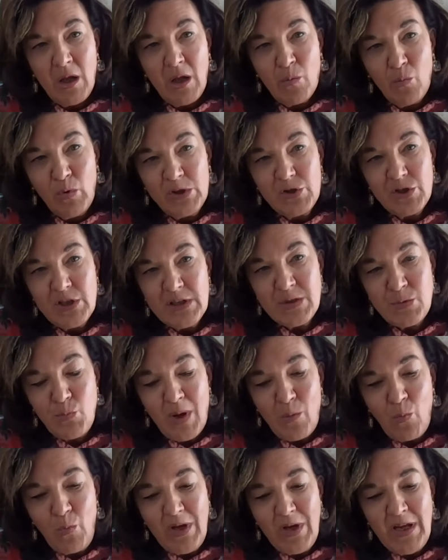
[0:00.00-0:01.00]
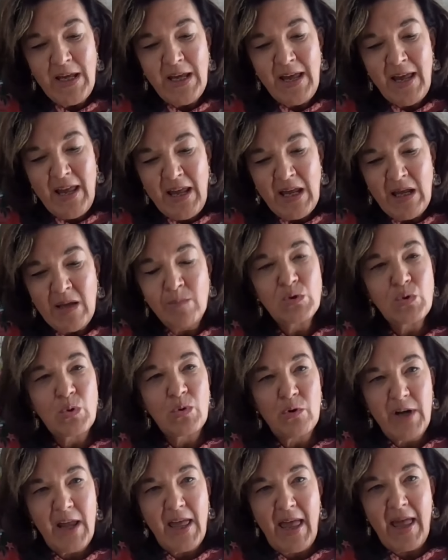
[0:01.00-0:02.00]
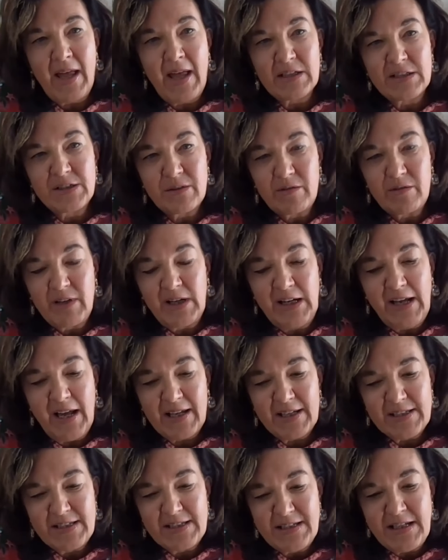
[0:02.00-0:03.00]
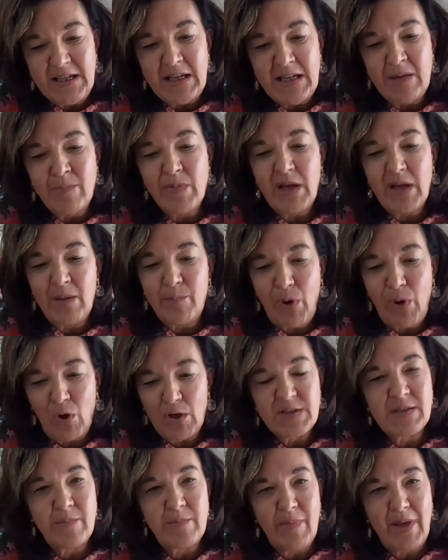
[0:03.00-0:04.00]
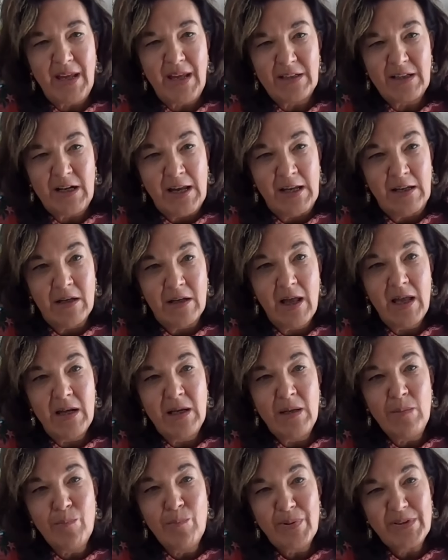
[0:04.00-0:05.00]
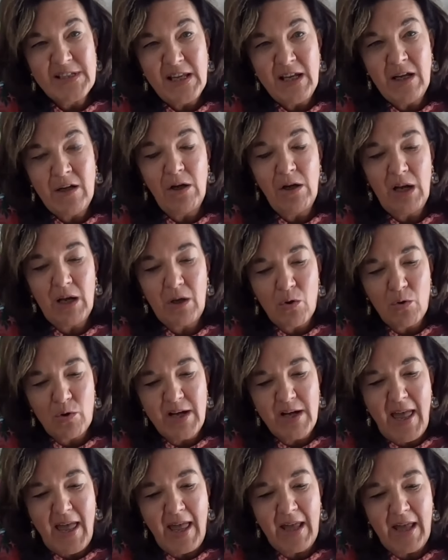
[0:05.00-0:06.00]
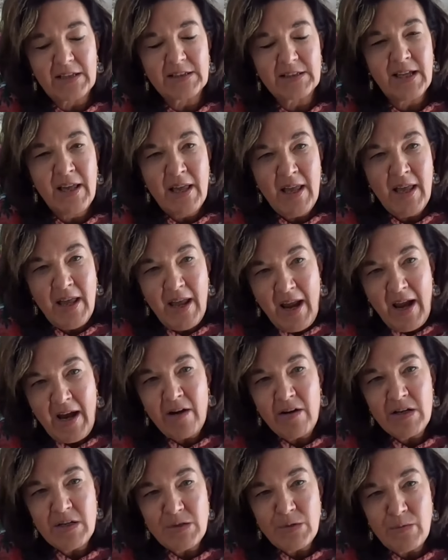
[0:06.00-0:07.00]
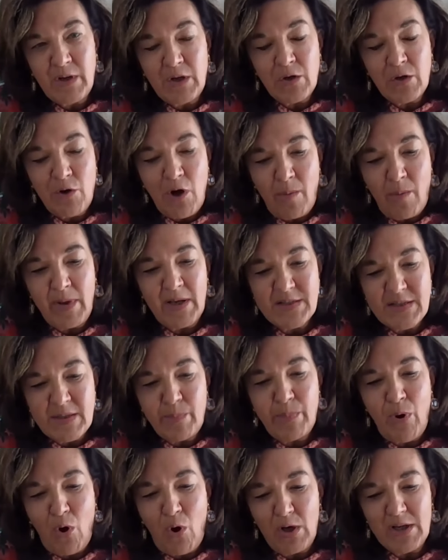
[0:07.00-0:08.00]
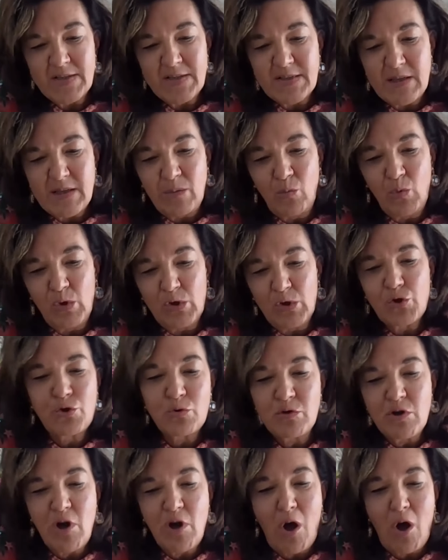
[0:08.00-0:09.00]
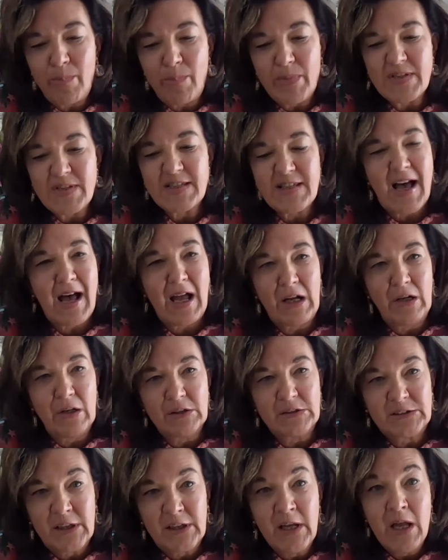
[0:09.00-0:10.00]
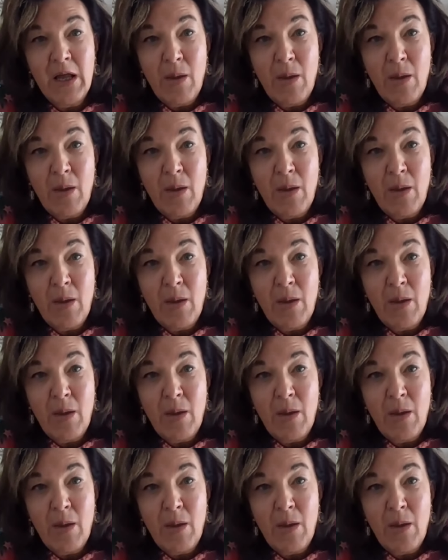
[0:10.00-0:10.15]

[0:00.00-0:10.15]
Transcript: which is where we aim to connect really academia and policy making, and in particular connect areas of economics and policy which should not be siloed